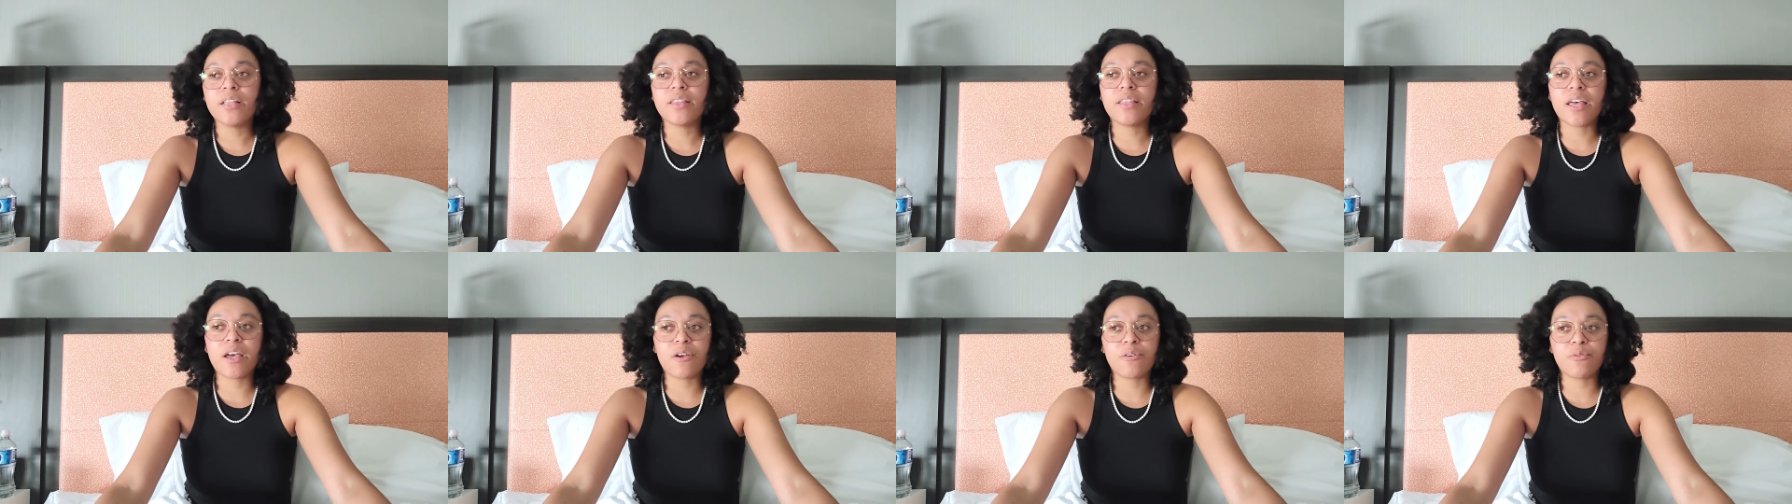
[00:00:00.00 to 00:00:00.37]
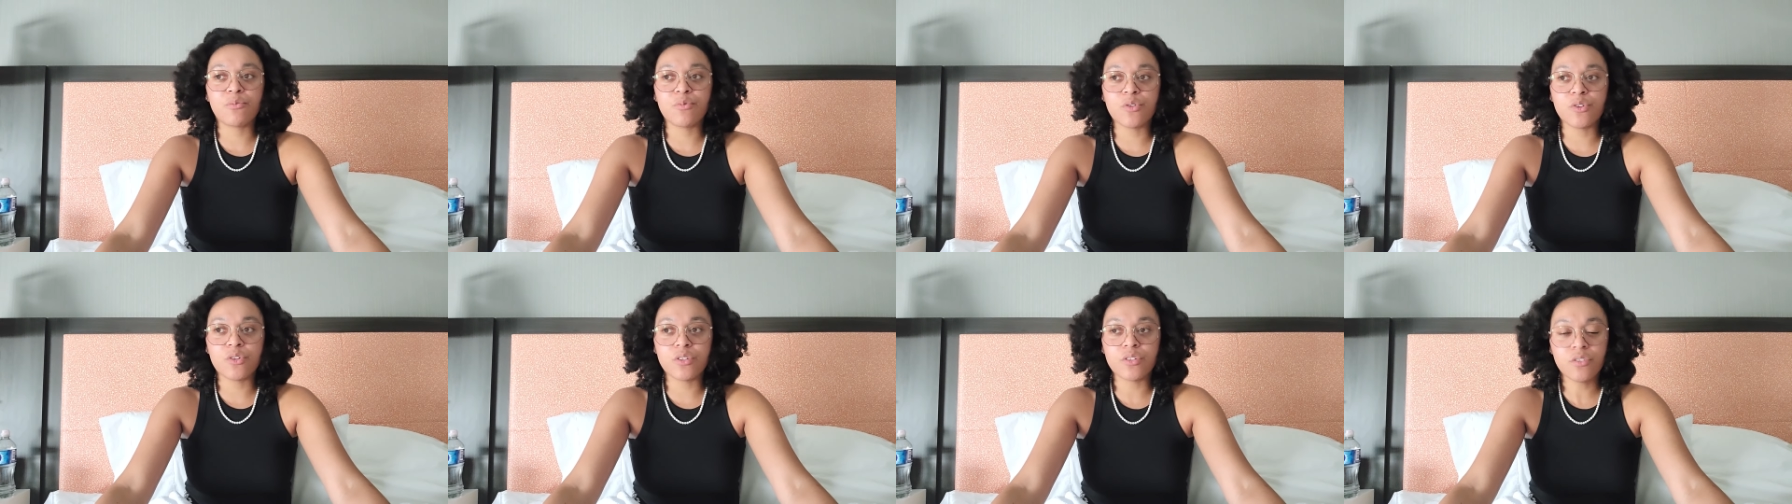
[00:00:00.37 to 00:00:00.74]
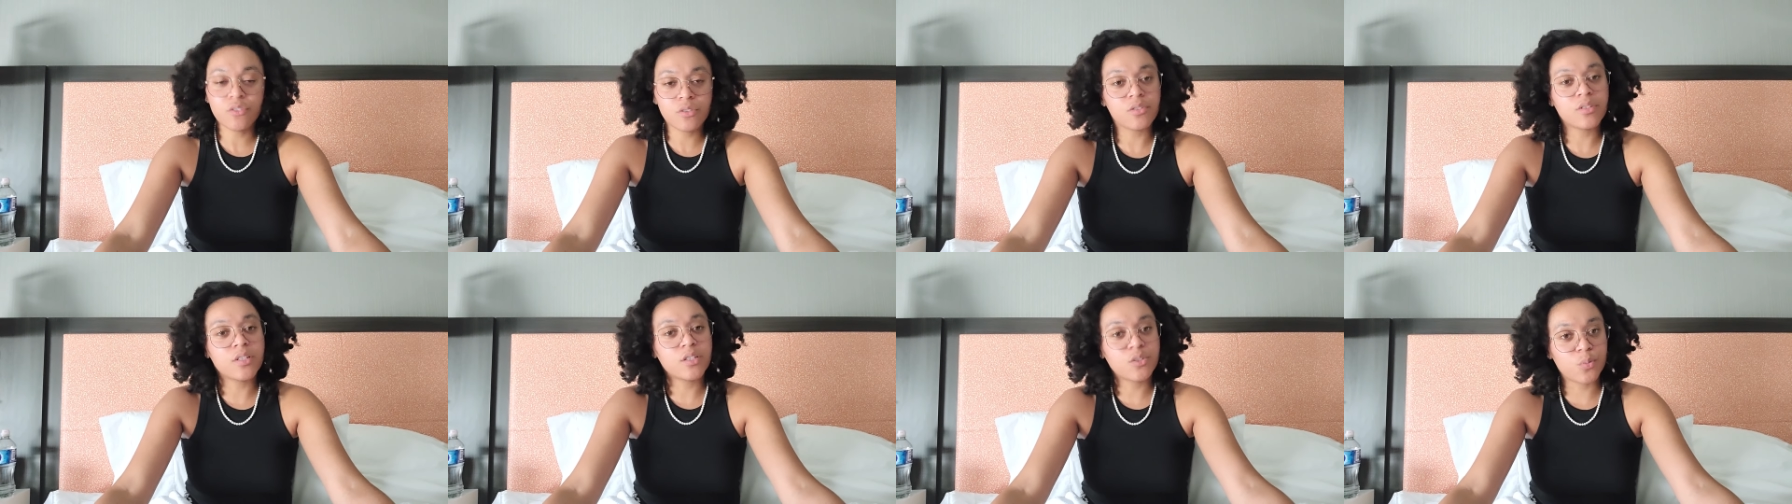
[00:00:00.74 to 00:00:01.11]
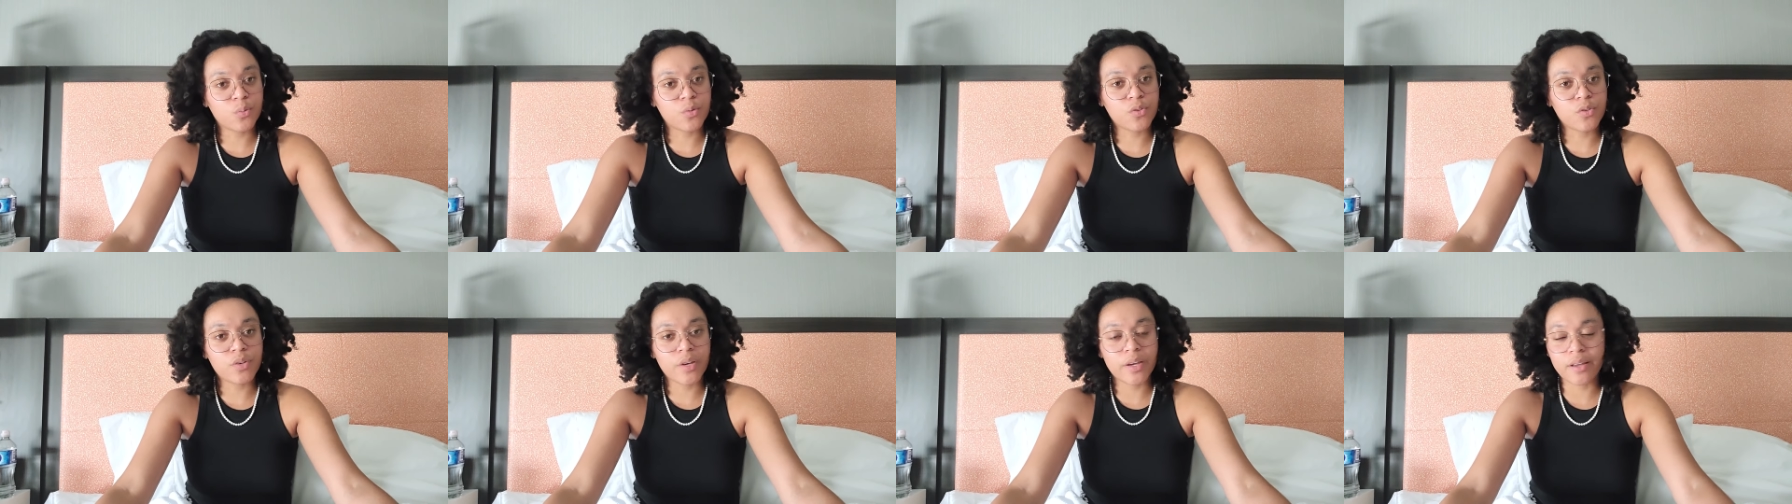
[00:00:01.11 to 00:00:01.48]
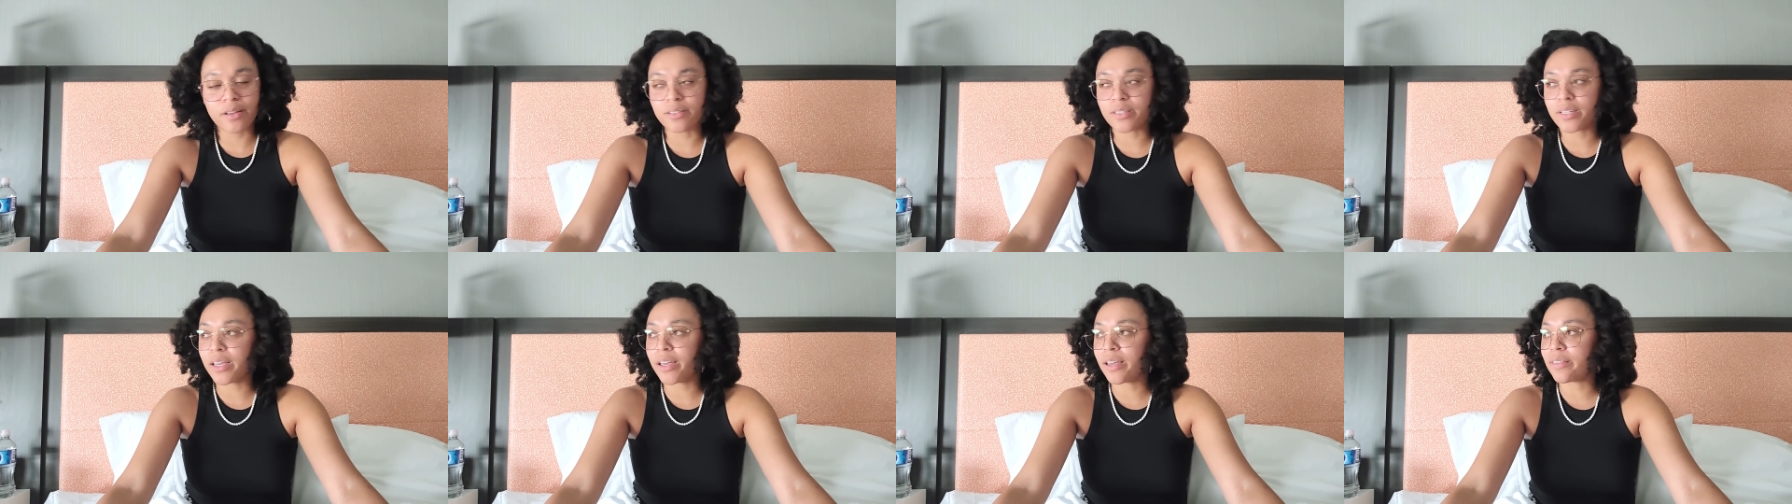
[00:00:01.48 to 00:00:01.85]
that would, you know, that's where you
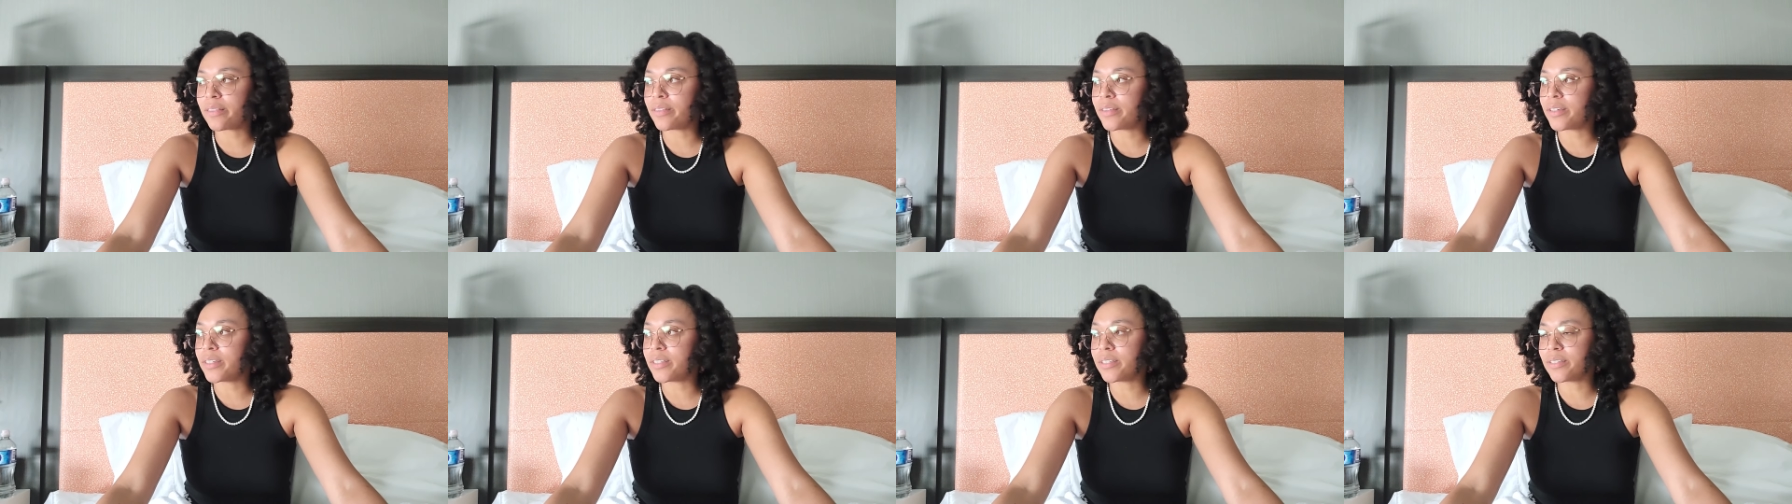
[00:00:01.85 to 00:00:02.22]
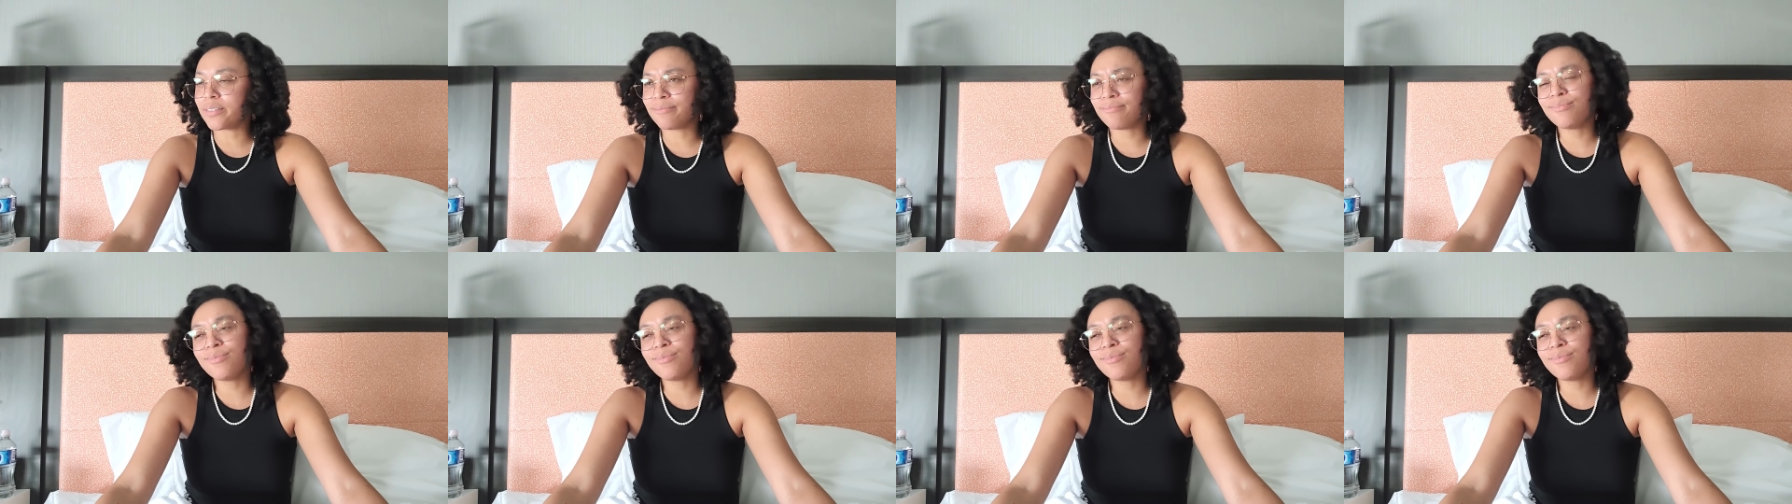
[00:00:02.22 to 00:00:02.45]
house athletes.